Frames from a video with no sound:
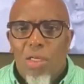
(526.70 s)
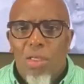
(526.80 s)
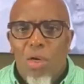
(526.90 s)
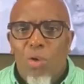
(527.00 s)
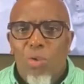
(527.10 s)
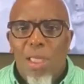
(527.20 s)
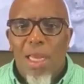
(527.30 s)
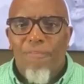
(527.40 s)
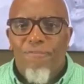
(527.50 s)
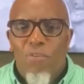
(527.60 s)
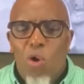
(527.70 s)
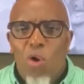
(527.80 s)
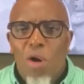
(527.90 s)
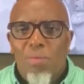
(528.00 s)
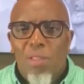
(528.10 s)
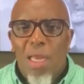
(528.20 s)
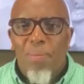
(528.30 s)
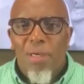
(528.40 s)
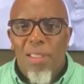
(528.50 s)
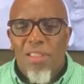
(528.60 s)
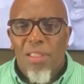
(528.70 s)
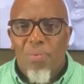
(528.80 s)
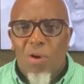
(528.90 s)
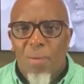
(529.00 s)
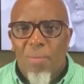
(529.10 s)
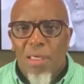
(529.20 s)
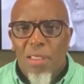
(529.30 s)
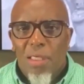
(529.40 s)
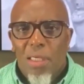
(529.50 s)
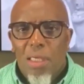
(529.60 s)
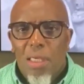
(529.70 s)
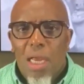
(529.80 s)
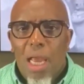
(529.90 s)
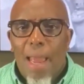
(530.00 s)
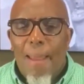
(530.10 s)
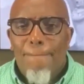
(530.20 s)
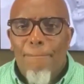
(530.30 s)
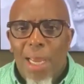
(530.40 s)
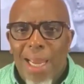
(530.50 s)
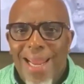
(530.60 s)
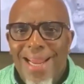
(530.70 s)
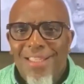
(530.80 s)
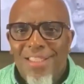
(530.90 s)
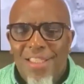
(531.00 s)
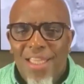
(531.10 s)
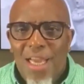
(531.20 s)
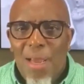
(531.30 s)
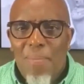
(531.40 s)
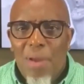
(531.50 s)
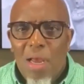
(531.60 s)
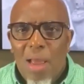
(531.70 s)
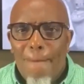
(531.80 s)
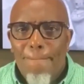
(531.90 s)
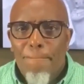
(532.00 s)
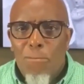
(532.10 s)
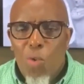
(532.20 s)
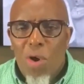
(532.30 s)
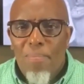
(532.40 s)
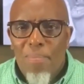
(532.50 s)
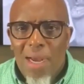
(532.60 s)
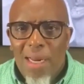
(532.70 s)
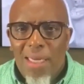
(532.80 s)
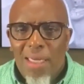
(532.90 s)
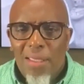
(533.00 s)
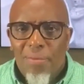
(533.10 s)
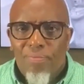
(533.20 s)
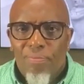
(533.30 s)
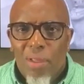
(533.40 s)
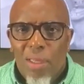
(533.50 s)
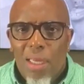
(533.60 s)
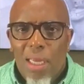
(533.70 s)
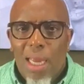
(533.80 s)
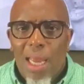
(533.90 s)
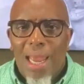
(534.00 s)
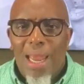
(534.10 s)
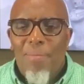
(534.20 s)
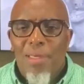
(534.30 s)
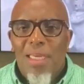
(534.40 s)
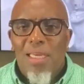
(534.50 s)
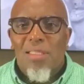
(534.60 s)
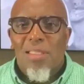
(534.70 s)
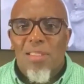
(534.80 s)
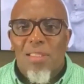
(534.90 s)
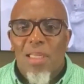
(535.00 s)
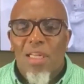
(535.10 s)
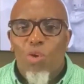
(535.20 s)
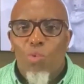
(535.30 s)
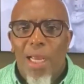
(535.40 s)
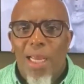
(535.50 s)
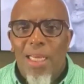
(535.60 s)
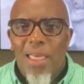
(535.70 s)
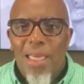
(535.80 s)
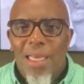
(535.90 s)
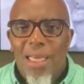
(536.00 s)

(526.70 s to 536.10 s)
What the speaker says: goes and forms a police department, pays them more money, and begins to steal away